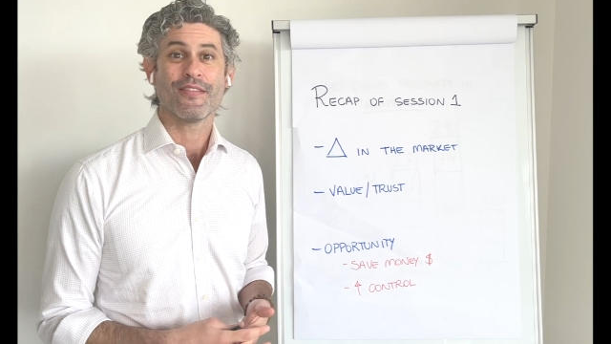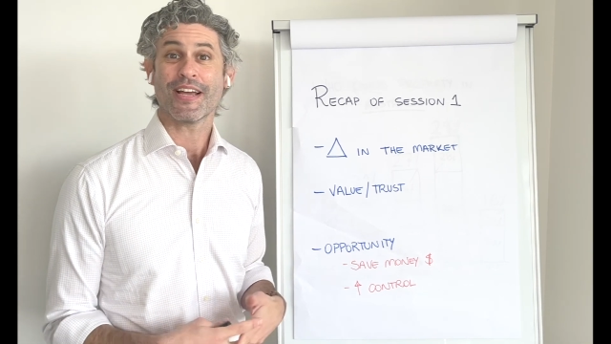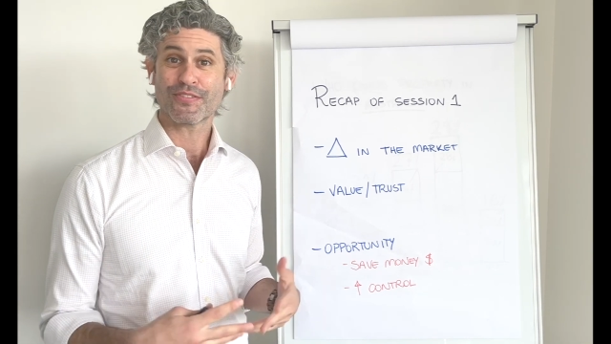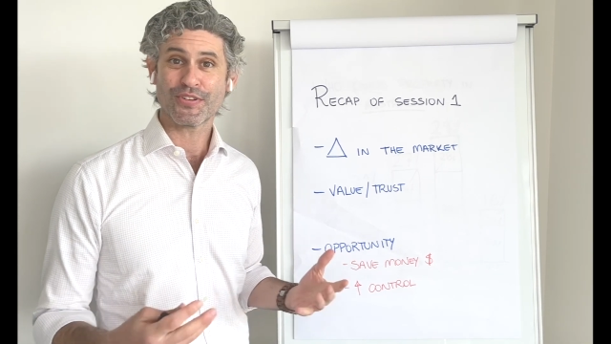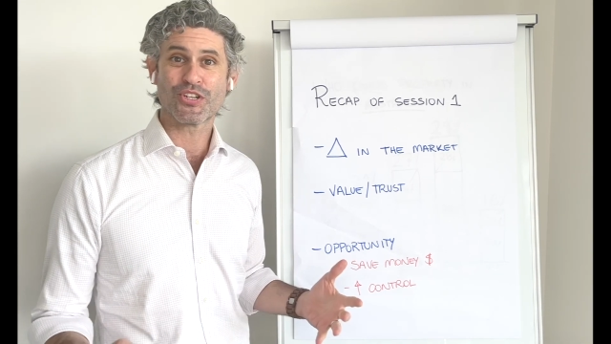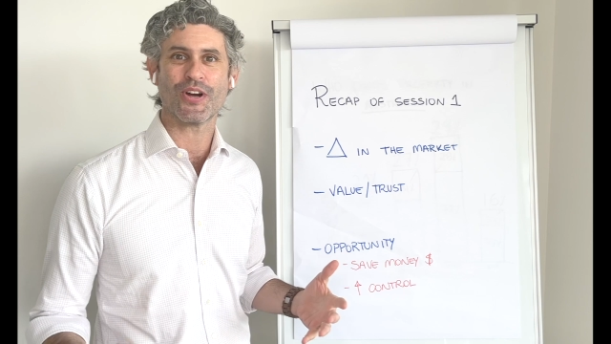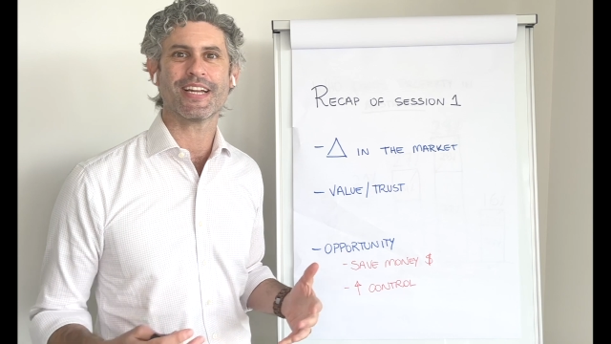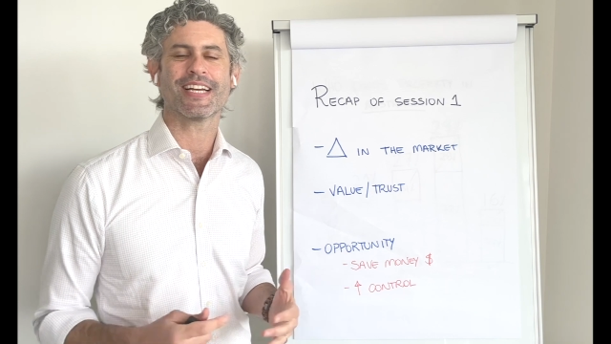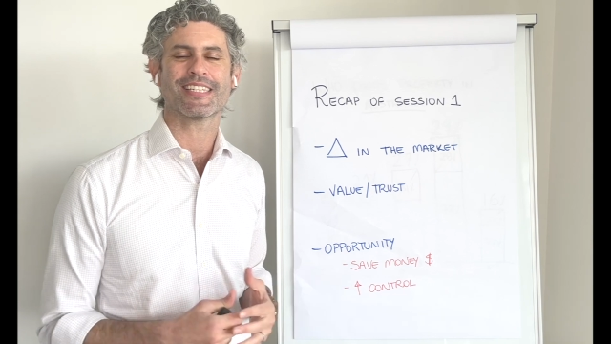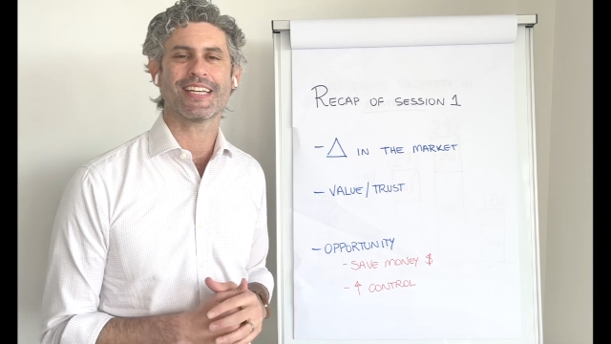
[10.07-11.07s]
Thanks for
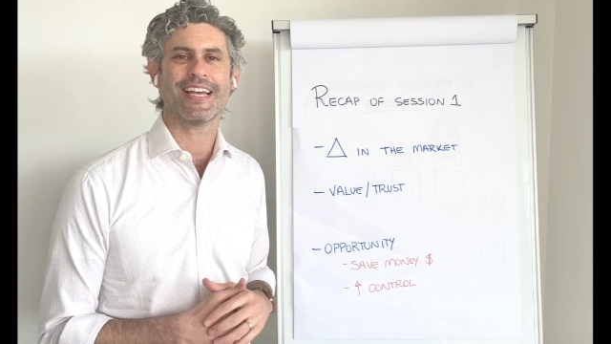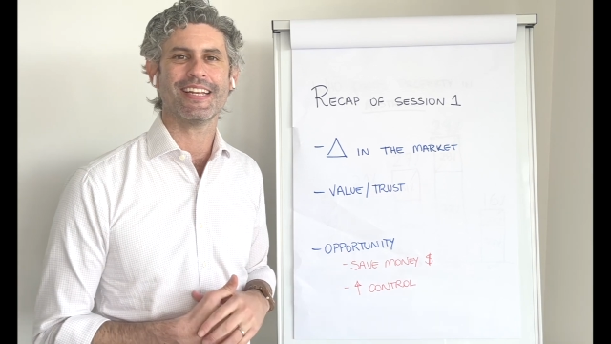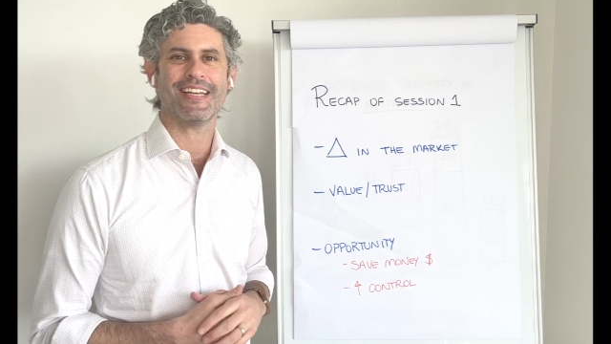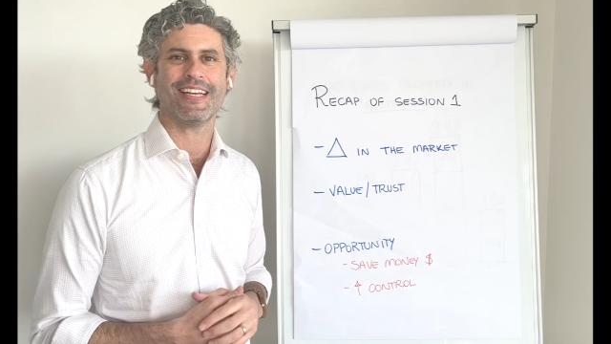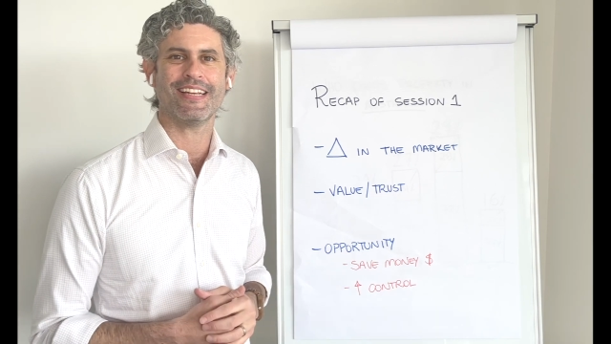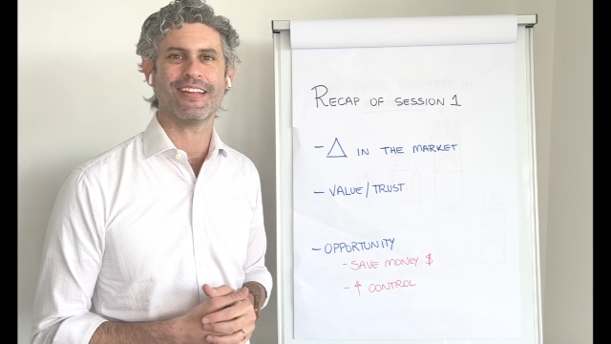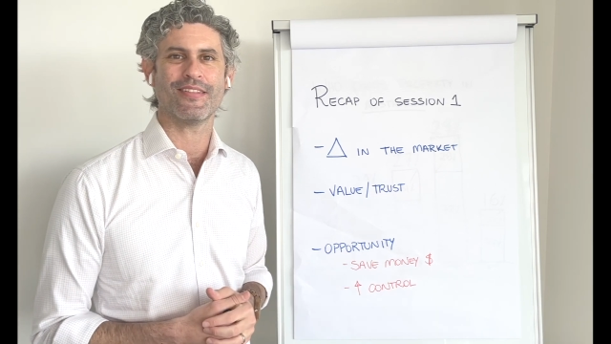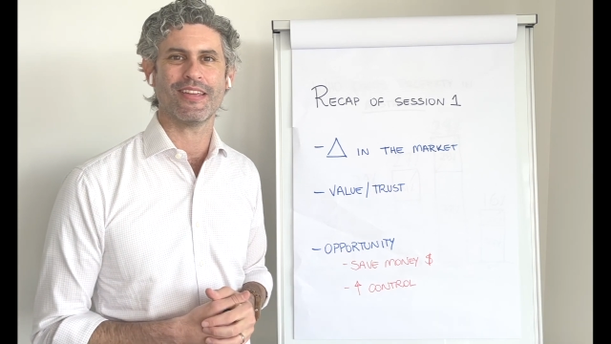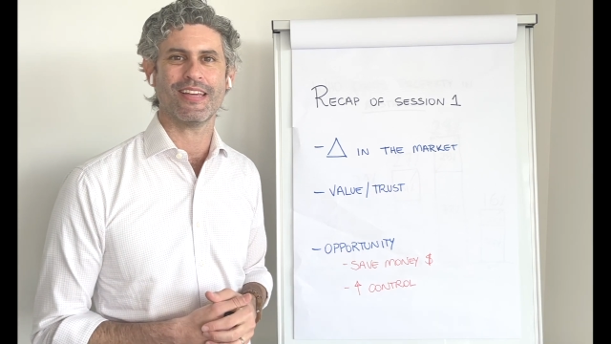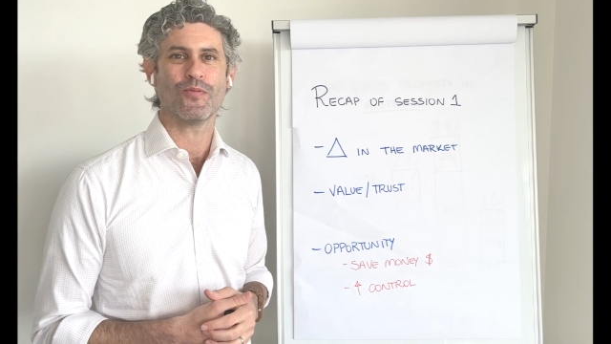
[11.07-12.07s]
joining us again in
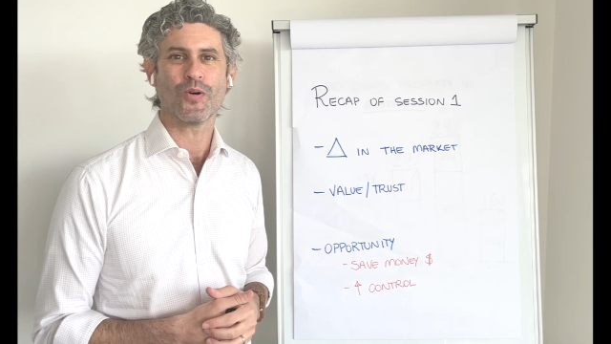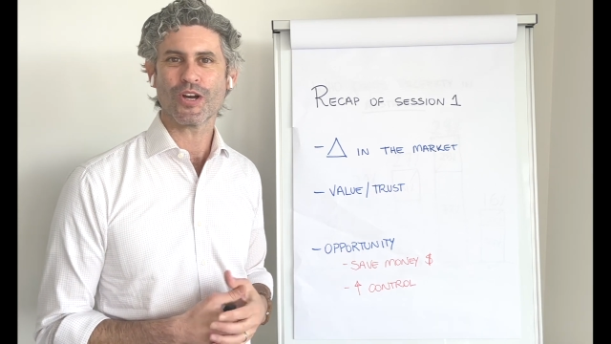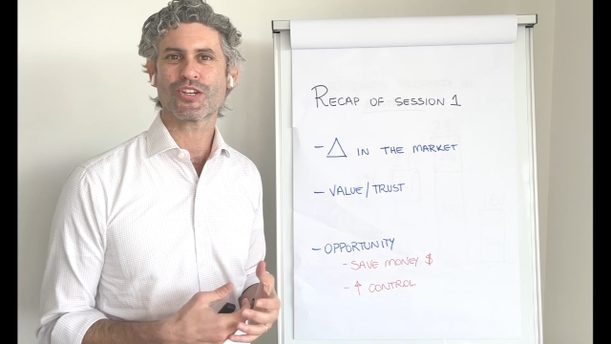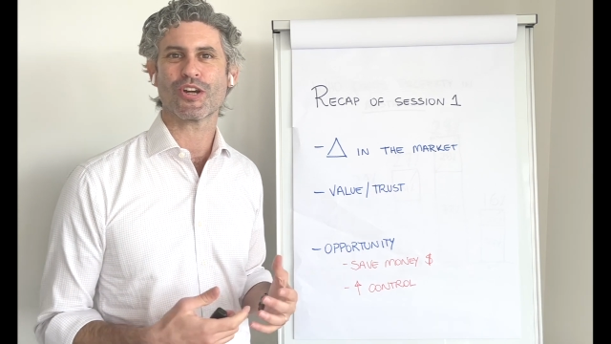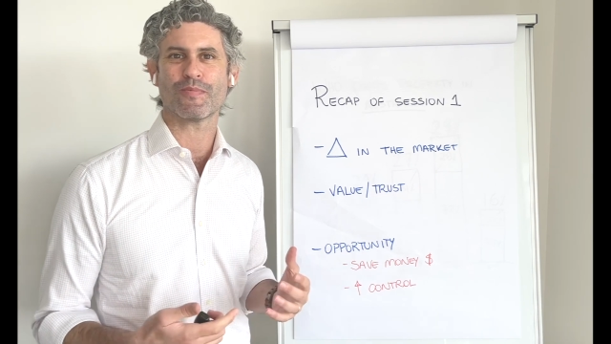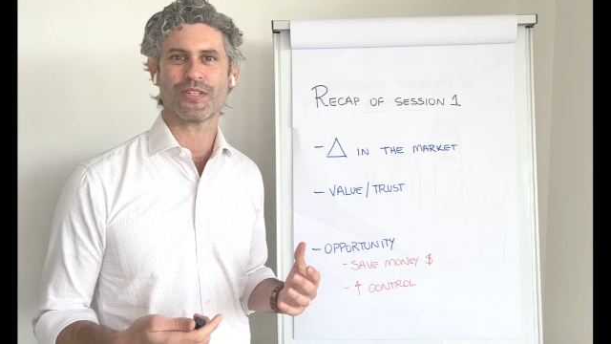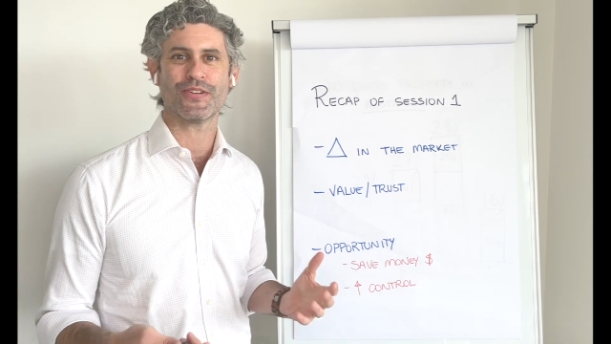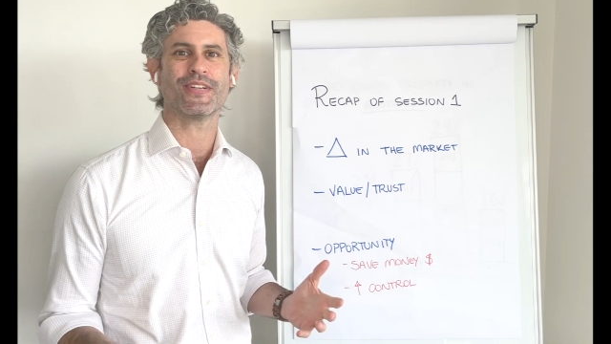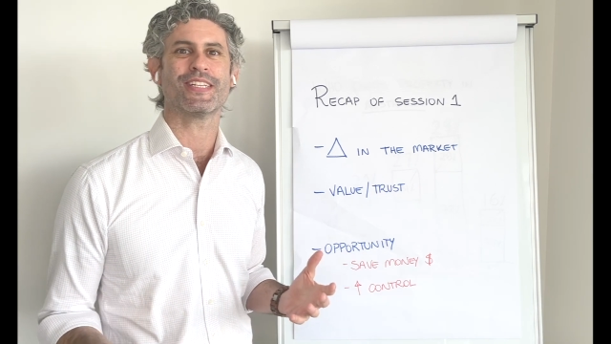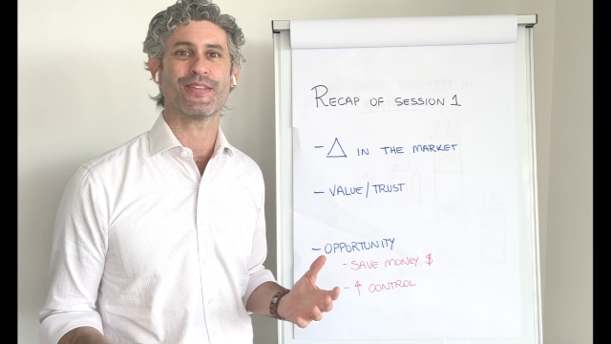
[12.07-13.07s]
the workshop
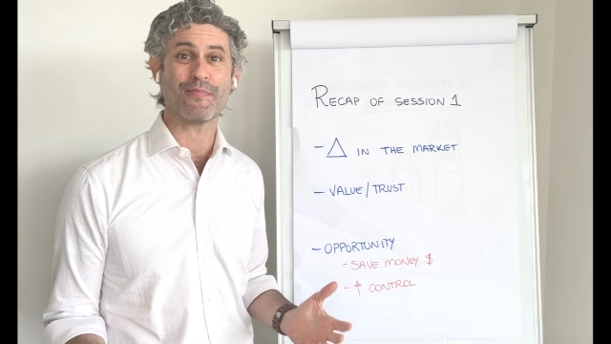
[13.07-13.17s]
series,